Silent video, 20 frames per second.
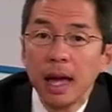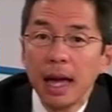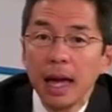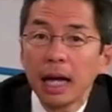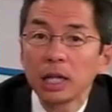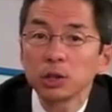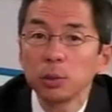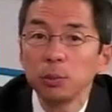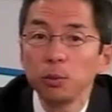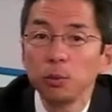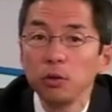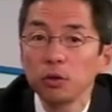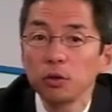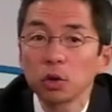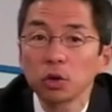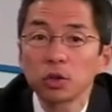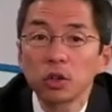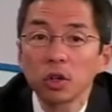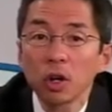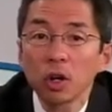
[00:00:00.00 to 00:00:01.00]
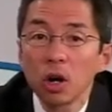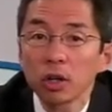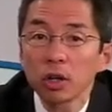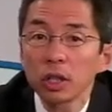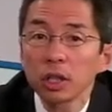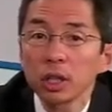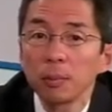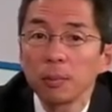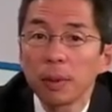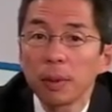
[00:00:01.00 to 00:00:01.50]
As we move toward
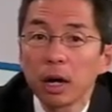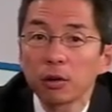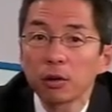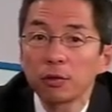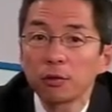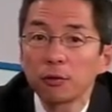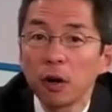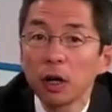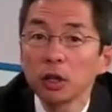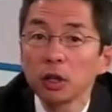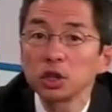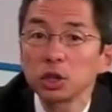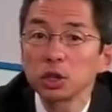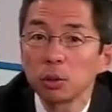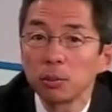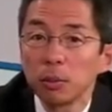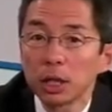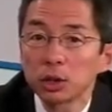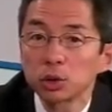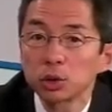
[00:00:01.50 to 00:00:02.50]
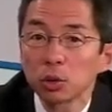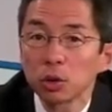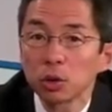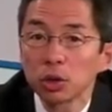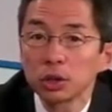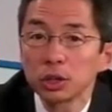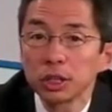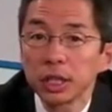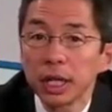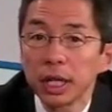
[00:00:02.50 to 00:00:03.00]
talking about functional mitral
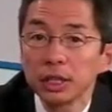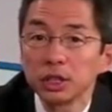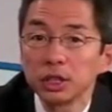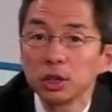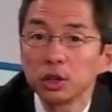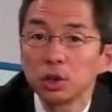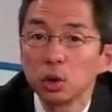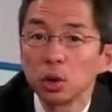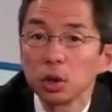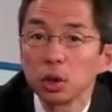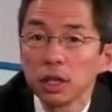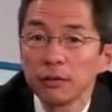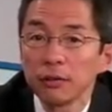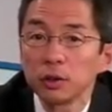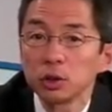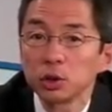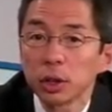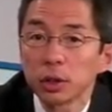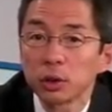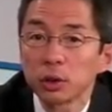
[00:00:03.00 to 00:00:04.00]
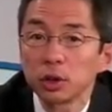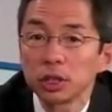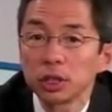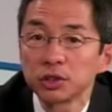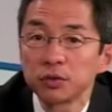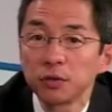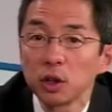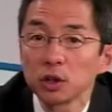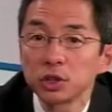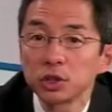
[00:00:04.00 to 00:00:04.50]
regurgitation due to left ventricular
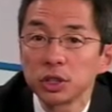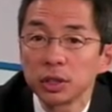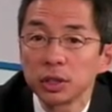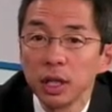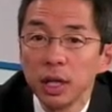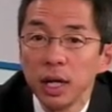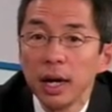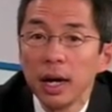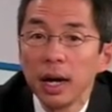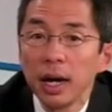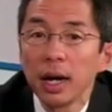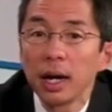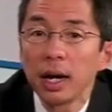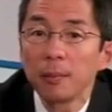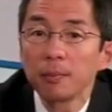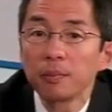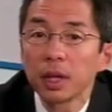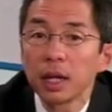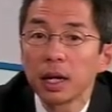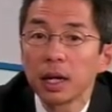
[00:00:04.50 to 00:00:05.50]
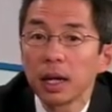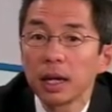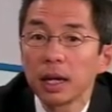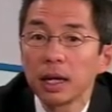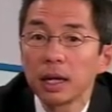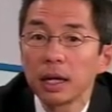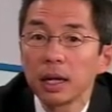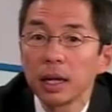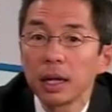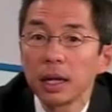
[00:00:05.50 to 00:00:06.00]
dysfunction, and
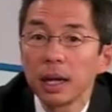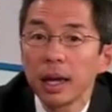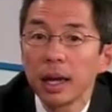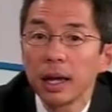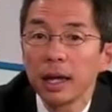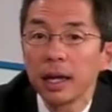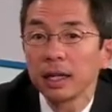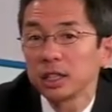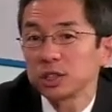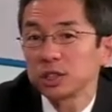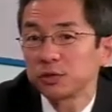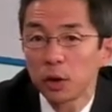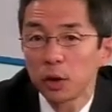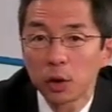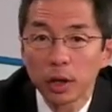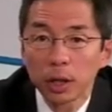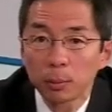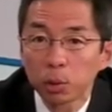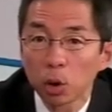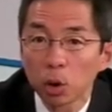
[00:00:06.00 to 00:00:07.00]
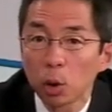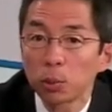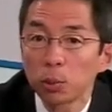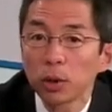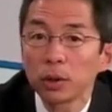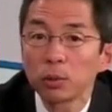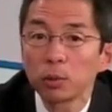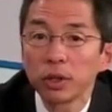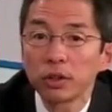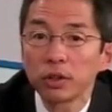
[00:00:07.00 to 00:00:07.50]
it's very
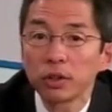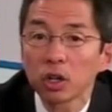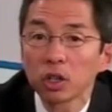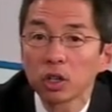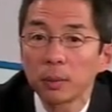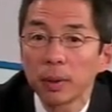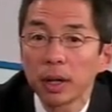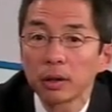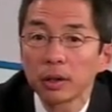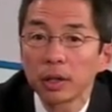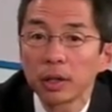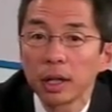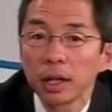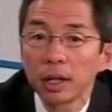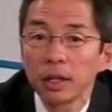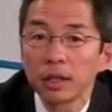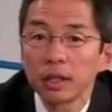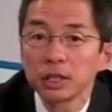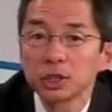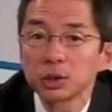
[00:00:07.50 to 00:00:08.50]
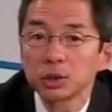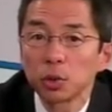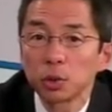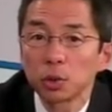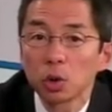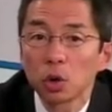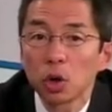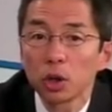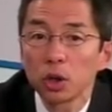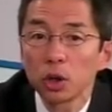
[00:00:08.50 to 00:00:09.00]
appropriate, we talked about this with
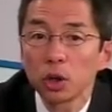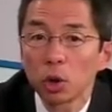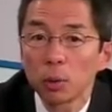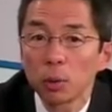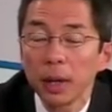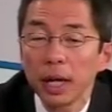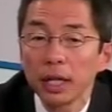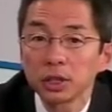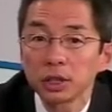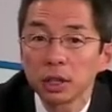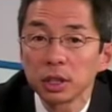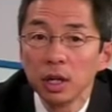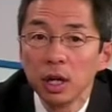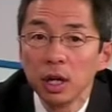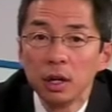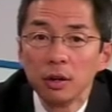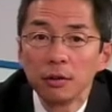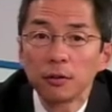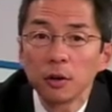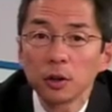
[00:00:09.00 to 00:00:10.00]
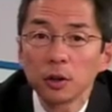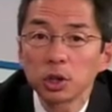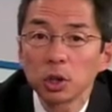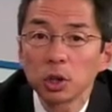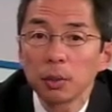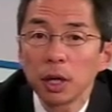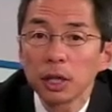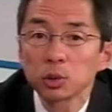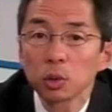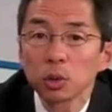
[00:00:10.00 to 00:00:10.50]
regard to your patient,
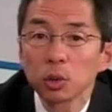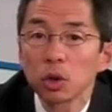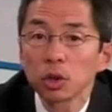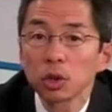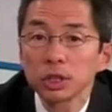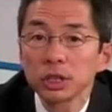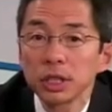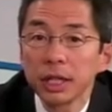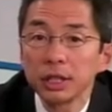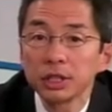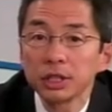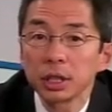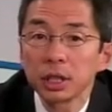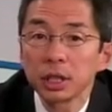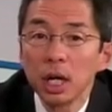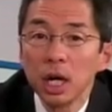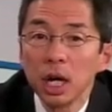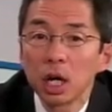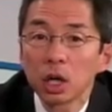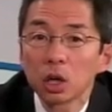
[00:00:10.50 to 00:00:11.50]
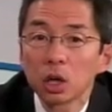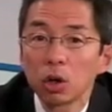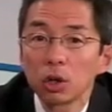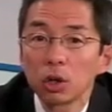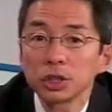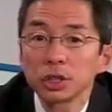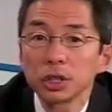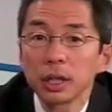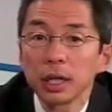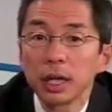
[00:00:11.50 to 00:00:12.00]
functional mitral regurgitation
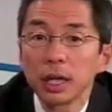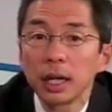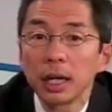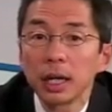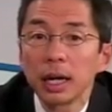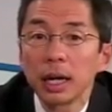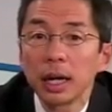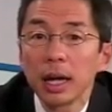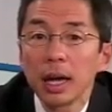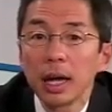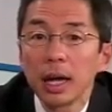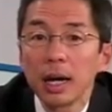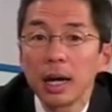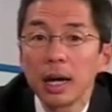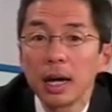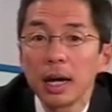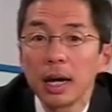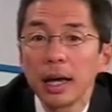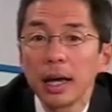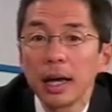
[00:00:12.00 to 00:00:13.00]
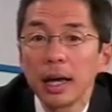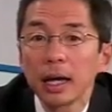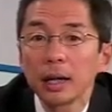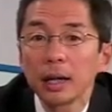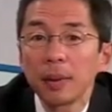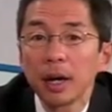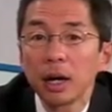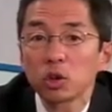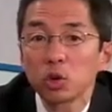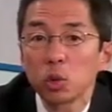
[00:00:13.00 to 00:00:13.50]
occurs
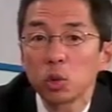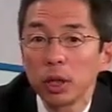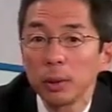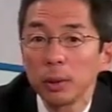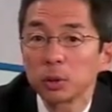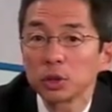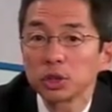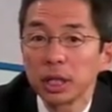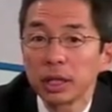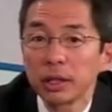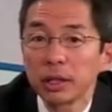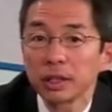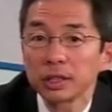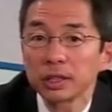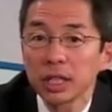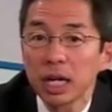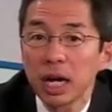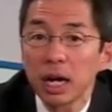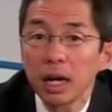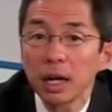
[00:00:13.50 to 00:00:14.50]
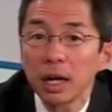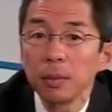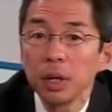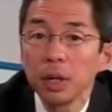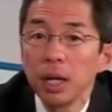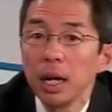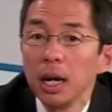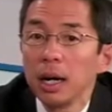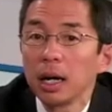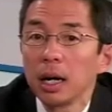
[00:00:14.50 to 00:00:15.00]
about 20% of the time
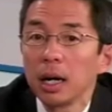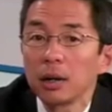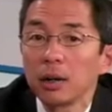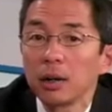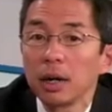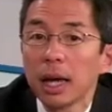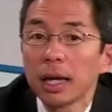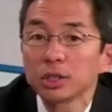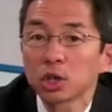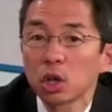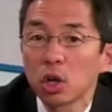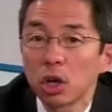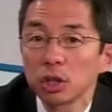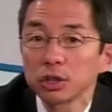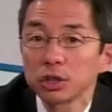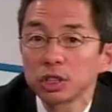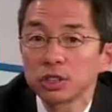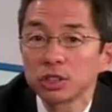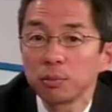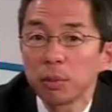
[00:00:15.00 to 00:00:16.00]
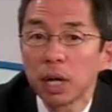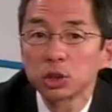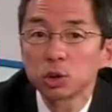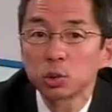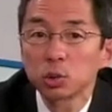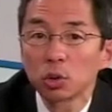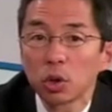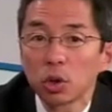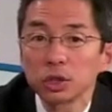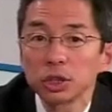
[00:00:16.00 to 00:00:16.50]
as causes of
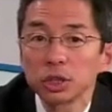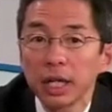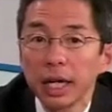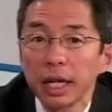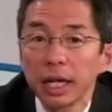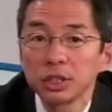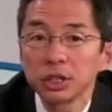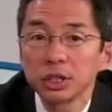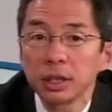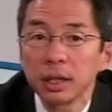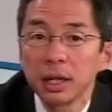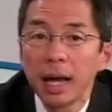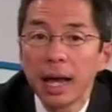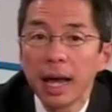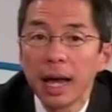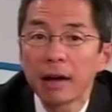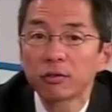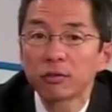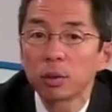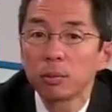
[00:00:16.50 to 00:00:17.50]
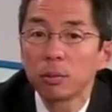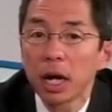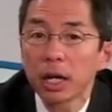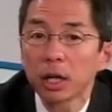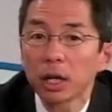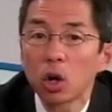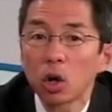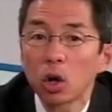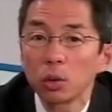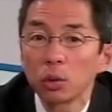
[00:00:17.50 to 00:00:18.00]
mitral regurgitation. After
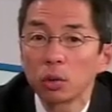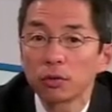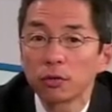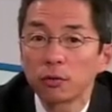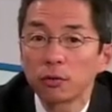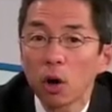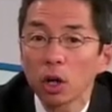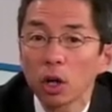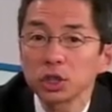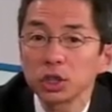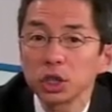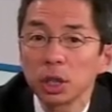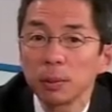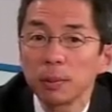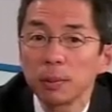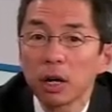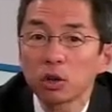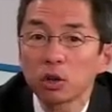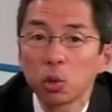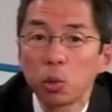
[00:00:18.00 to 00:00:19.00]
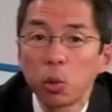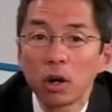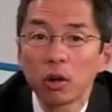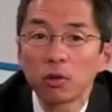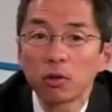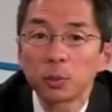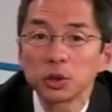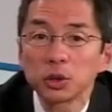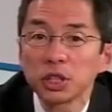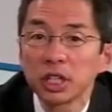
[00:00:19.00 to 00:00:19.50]
myocardial infarction, about
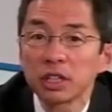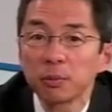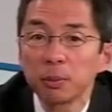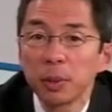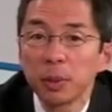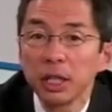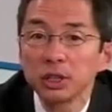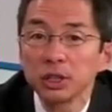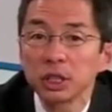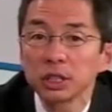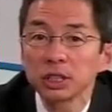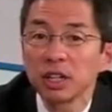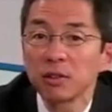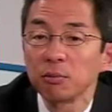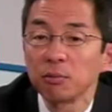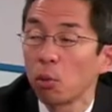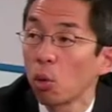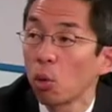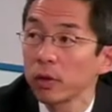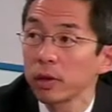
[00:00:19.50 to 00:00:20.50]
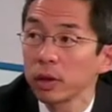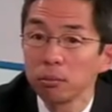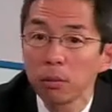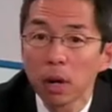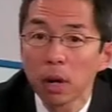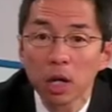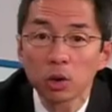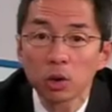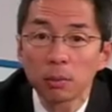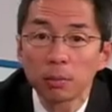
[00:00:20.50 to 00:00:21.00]
12% of patients have more than
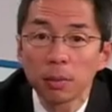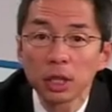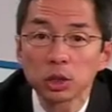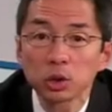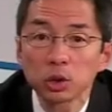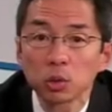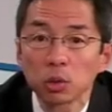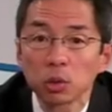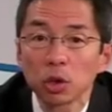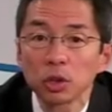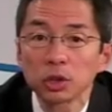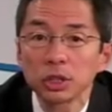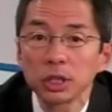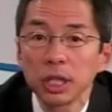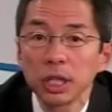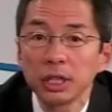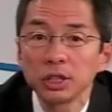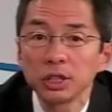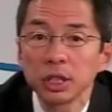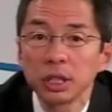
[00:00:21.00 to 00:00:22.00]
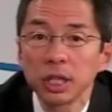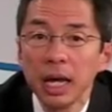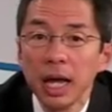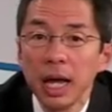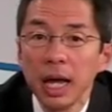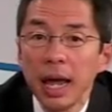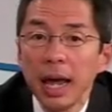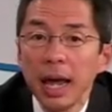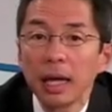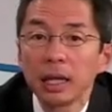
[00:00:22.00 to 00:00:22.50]
moderate mitral regurgitation,
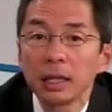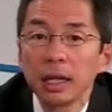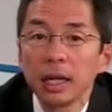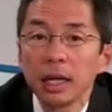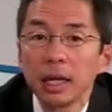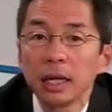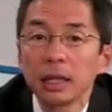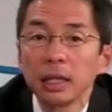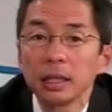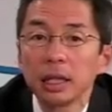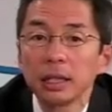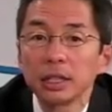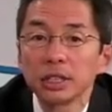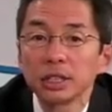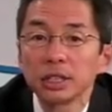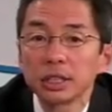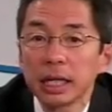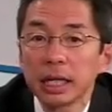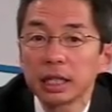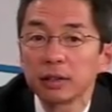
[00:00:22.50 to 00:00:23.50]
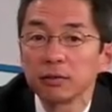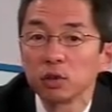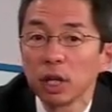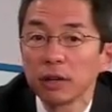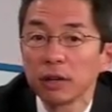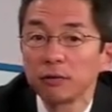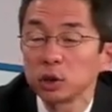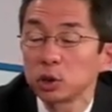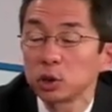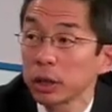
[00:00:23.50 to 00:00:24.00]
and in the setting of
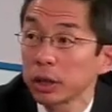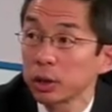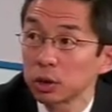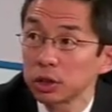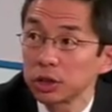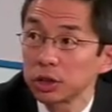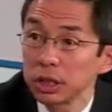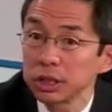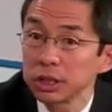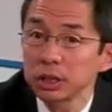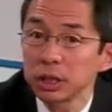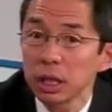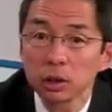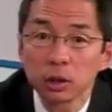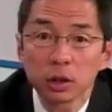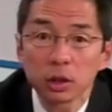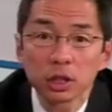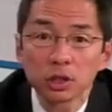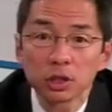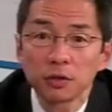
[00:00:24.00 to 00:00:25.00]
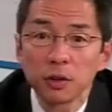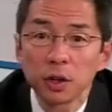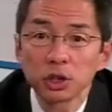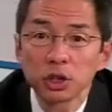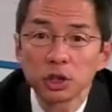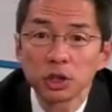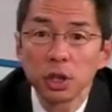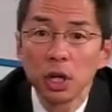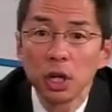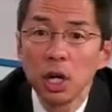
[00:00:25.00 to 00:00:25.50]
left ventricular systolic
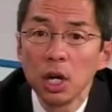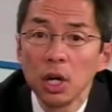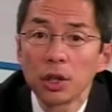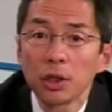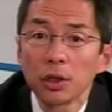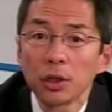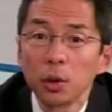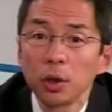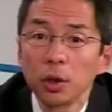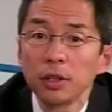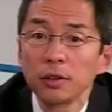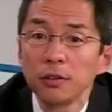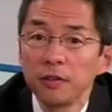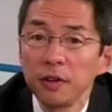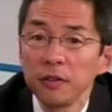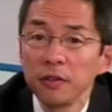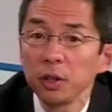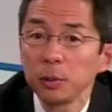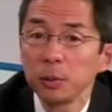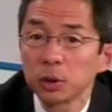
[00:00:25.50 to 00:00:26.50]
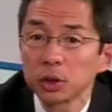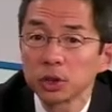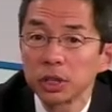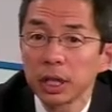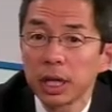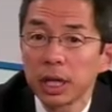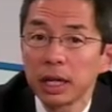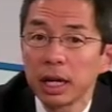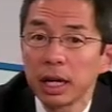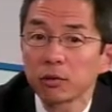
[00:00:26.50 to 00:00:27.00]
dysfunction, 30 to
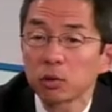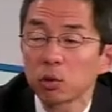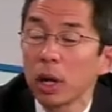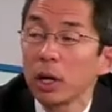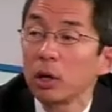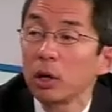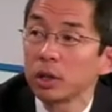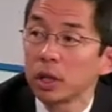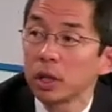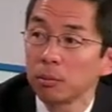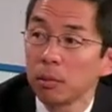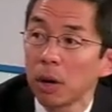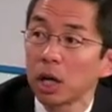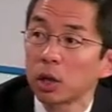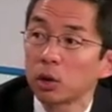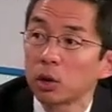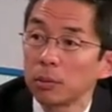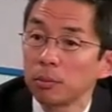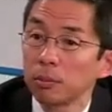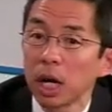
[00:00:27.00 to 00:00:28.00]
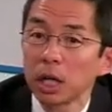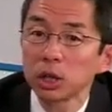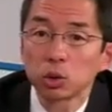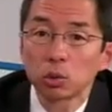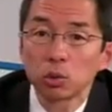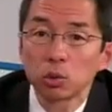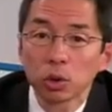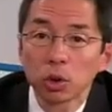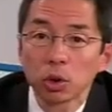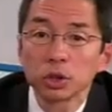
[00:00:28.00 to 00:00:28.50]
50% have greater than moderate
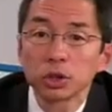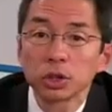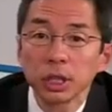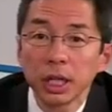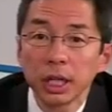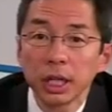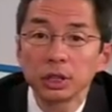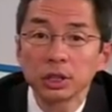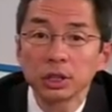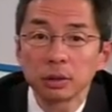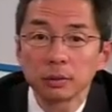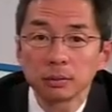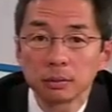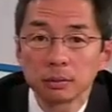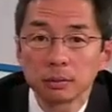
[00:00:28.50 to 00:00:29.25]
mitral regurgitation.